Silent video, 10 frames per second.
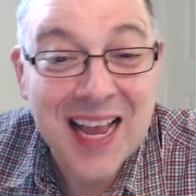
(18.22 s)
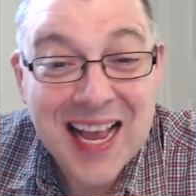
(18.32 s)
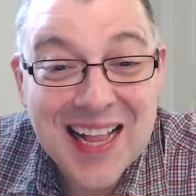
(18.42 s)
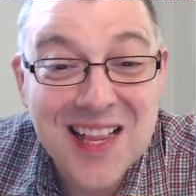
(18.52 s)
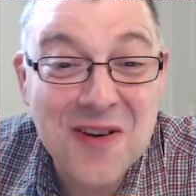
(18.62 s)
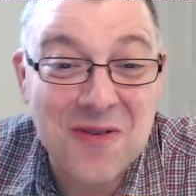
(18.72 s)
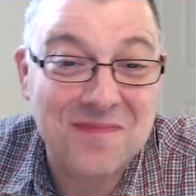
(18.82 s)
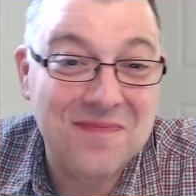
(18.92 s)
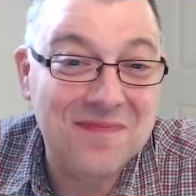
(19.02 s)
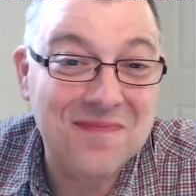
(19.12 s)
Hello!
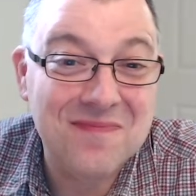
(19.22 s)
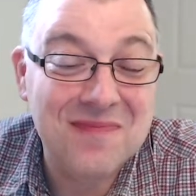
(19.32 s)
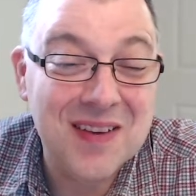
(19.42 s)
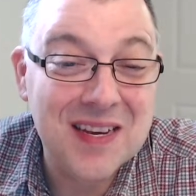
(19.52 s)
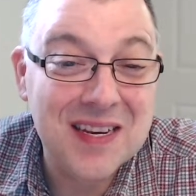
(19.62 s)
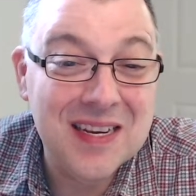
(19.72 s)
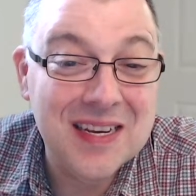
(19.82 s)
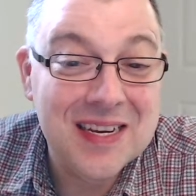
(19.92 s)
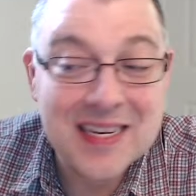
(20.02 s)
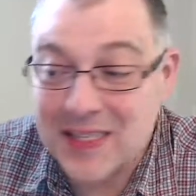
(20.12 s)

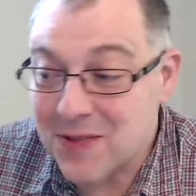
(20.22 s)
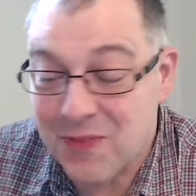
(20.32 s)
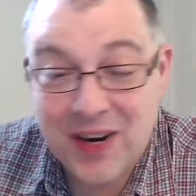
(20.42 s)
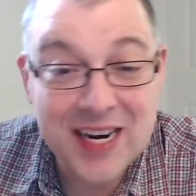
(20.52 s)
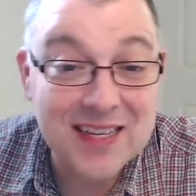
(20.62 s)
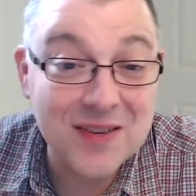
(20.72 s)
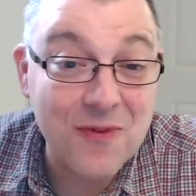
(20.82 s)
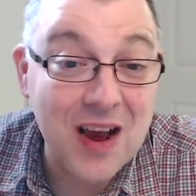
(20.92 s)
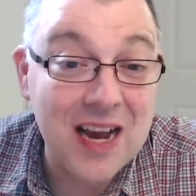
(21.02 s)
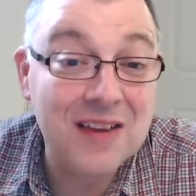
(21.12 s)
Spring has
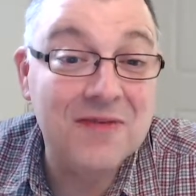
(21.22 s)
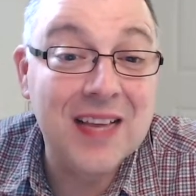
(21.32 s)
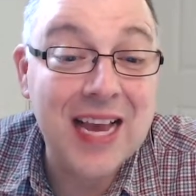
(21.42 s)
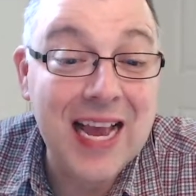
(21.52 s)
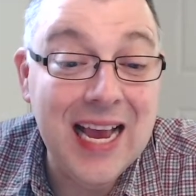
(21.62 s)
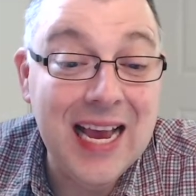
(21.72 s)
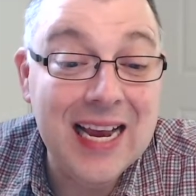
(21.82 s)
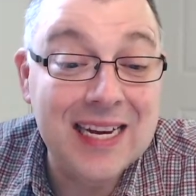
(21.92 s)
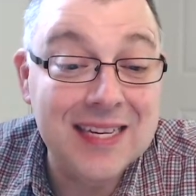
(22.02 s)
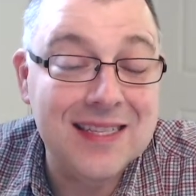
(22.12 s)
arrived,
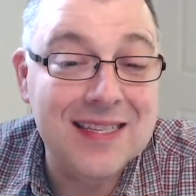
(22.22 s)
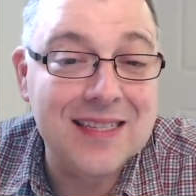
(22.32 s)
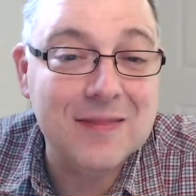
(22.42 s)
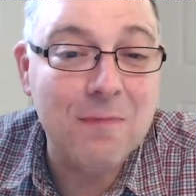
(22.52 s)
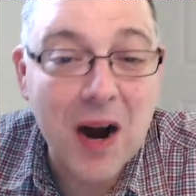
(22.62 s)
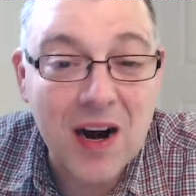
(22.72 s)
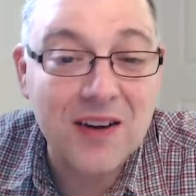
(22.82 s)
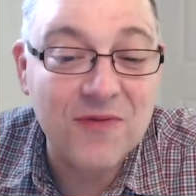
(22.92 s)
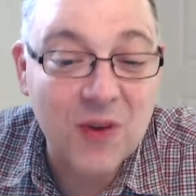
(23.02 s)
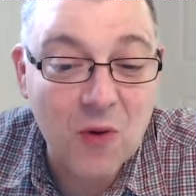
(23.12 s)
and in this part
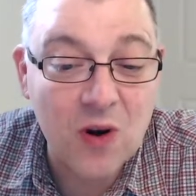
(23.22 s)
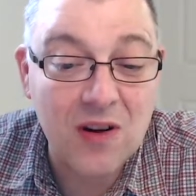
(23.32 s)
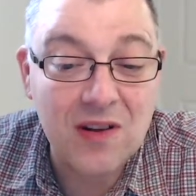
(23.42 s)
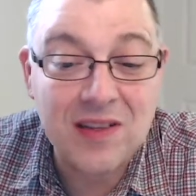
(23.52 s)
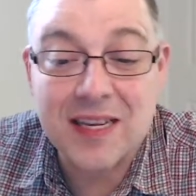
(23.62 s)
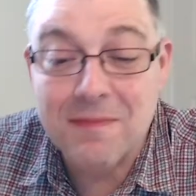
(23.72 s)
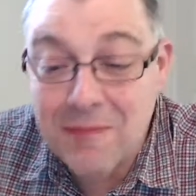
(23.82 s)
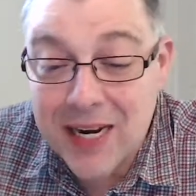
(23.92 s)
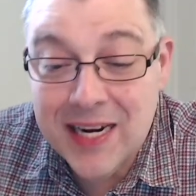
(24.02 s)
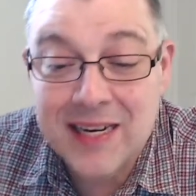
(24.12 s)
of the world, it
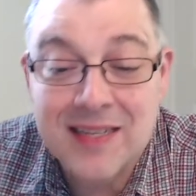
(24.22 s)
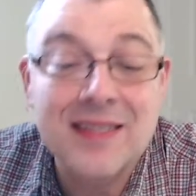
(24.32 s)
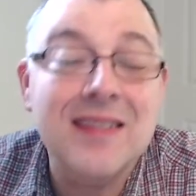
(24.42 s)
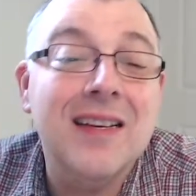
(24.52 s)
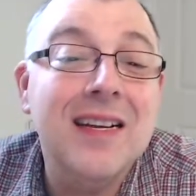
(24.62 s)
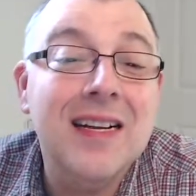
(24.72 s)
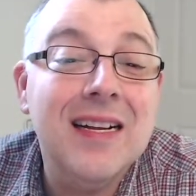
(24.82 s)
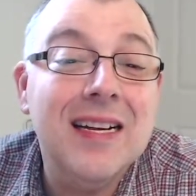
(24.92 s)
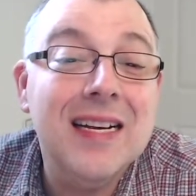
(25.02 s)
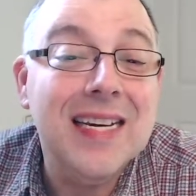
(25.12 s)
means
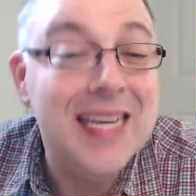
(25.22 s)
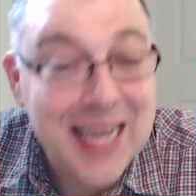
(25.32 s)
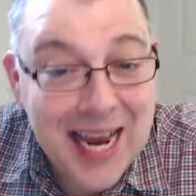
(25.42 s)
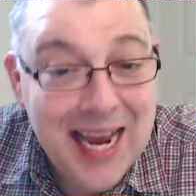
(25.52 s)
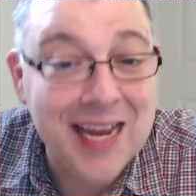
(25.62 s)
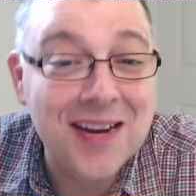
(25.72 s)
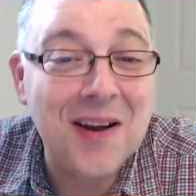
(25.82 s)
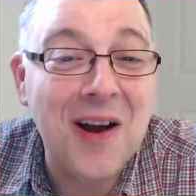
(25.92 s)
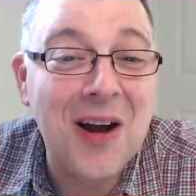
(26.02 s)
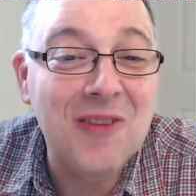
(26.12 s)
the end
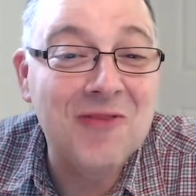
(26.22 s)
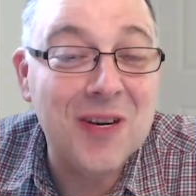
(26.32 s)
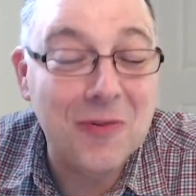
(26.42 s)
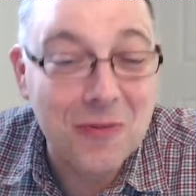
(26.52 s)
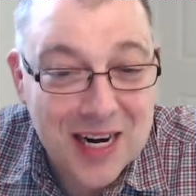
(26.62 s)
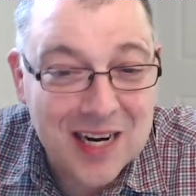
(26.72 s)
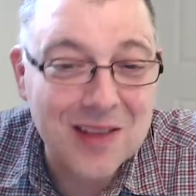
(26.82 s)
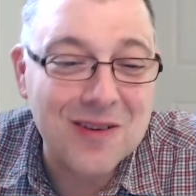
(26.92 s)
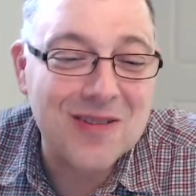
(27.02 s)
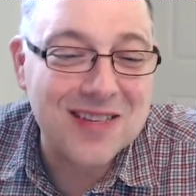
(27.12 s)
of the
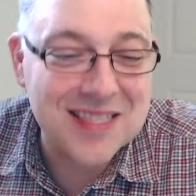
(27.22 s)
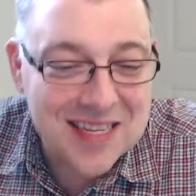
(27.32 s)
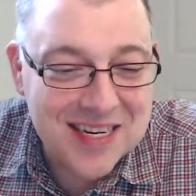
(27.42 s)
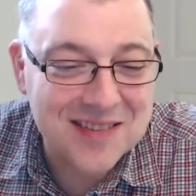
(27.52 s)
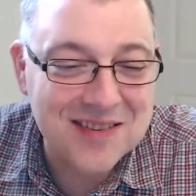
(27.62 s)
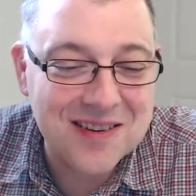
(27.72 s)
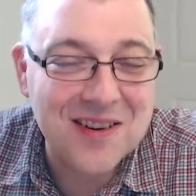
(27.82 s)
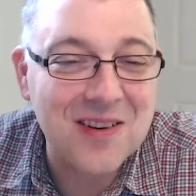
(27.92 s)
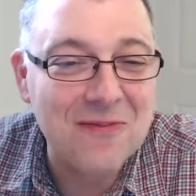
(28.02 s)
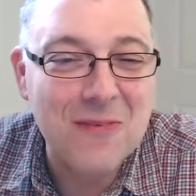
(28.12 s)
regular season
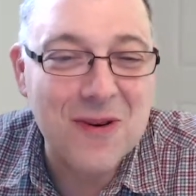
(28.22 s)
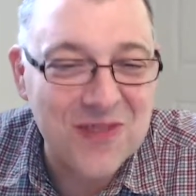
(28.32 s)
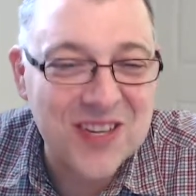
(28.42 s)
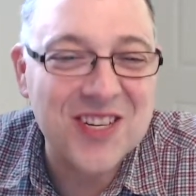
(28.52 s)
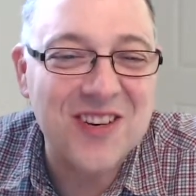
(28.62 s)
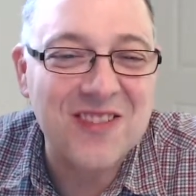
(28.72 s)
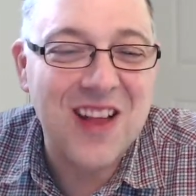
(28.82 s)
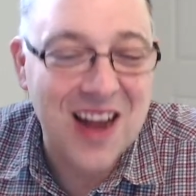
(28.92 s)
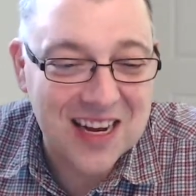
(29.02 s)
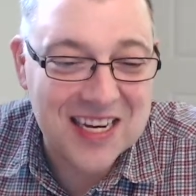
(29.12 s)
of professional
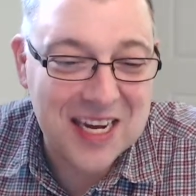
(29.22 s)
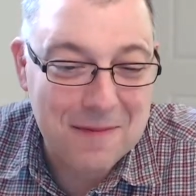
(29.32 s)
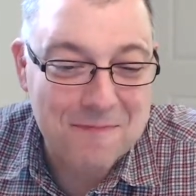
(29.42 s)
hockey.